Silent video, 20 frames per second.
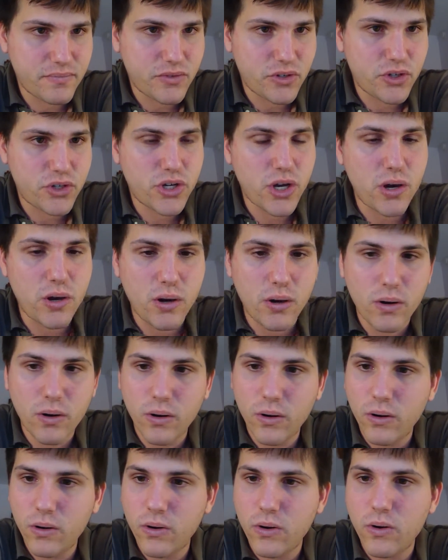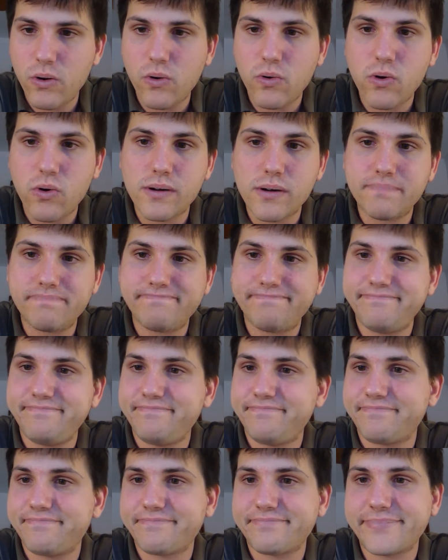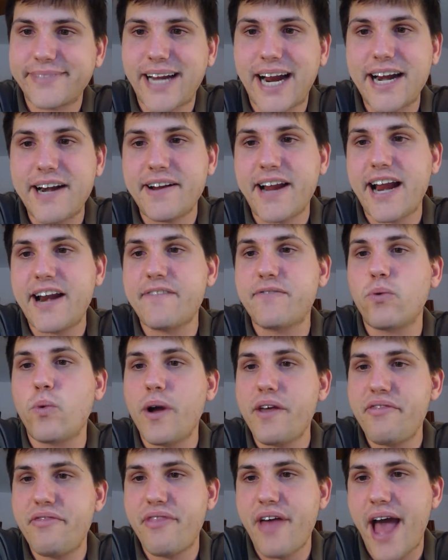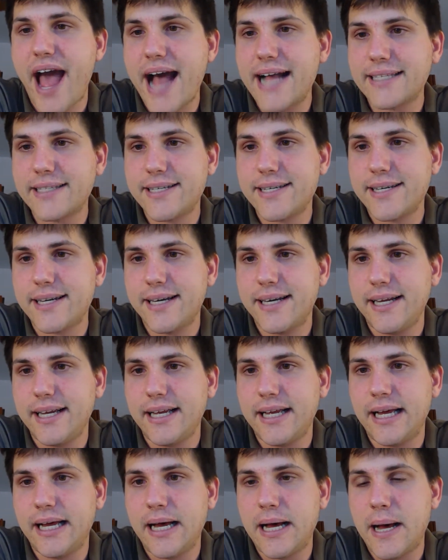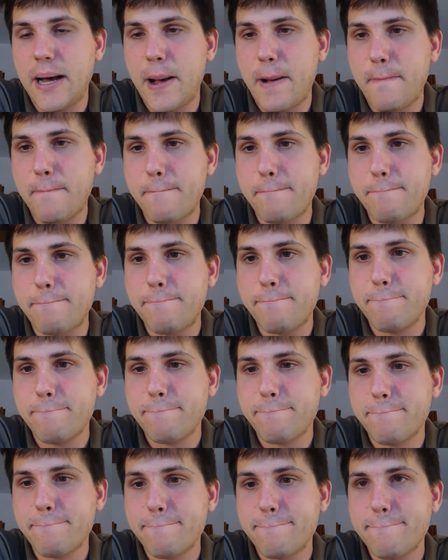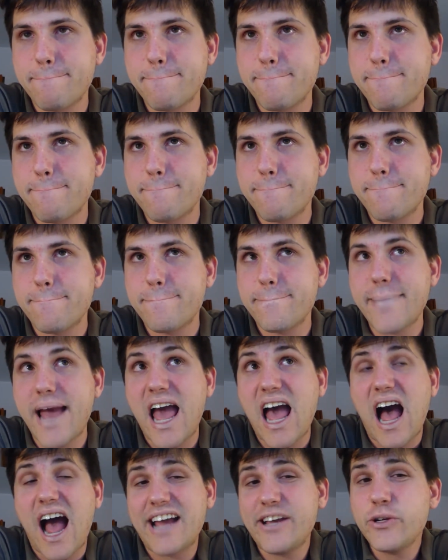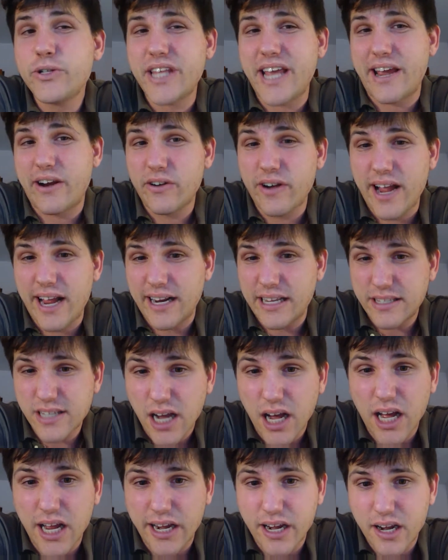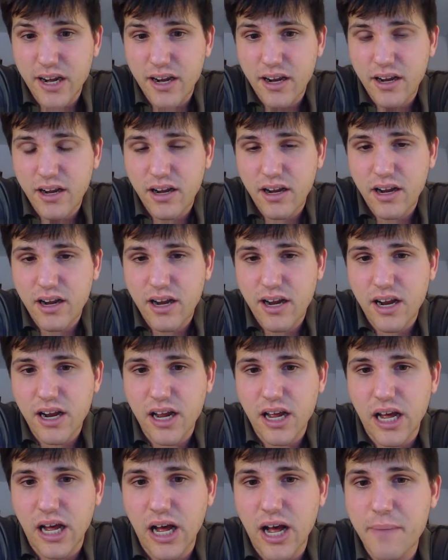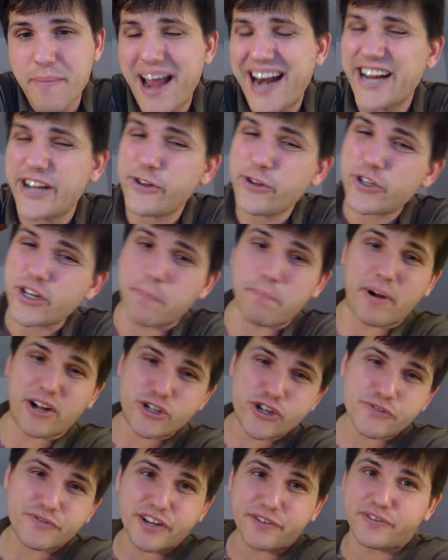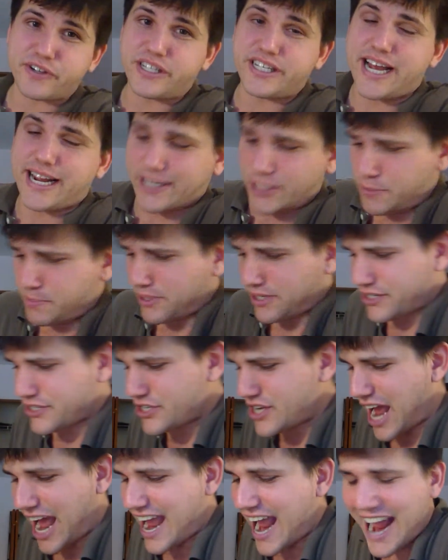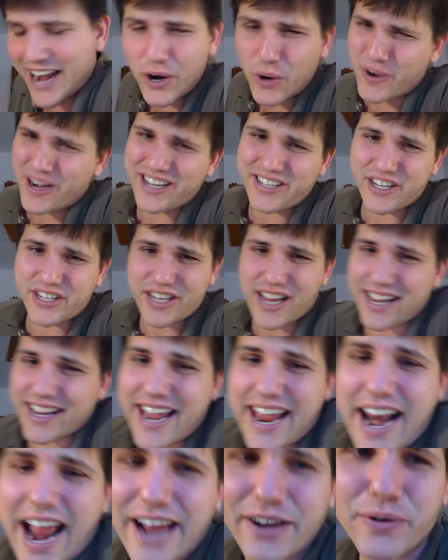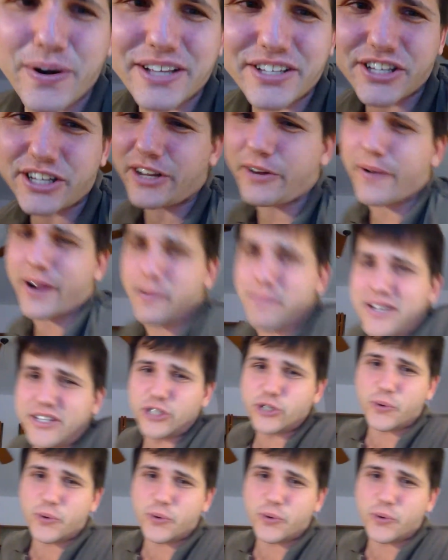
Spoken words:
So kind of with that, I use the internet a ton. And I used a bunch of different textbooks. I don't necessarily, again, I don't necessarily recommend